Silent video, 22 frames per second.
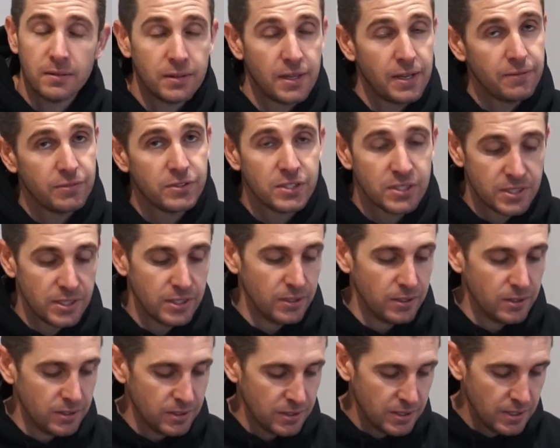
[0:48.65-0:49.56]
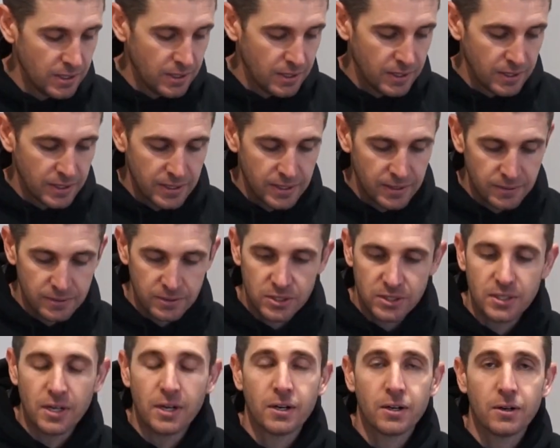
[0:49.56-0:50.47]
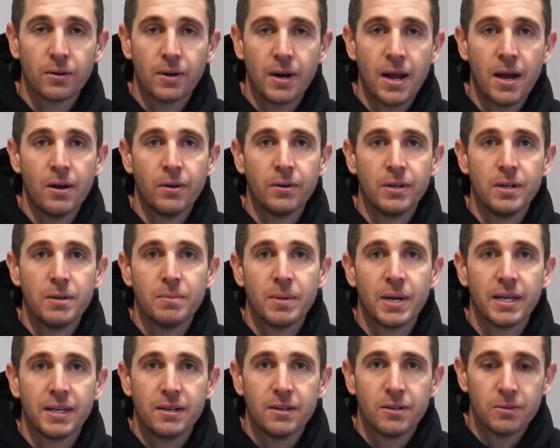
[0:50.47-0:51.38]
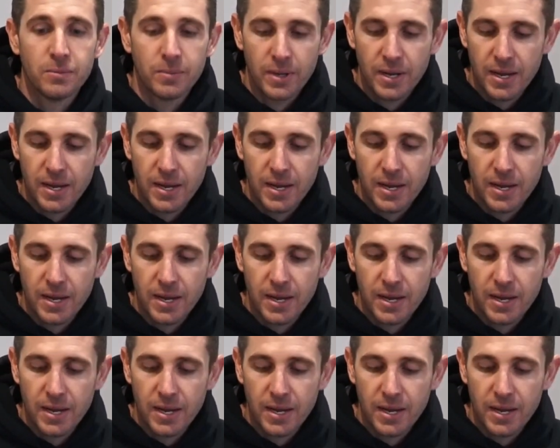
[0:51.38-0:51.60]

They've still stuck around in my gear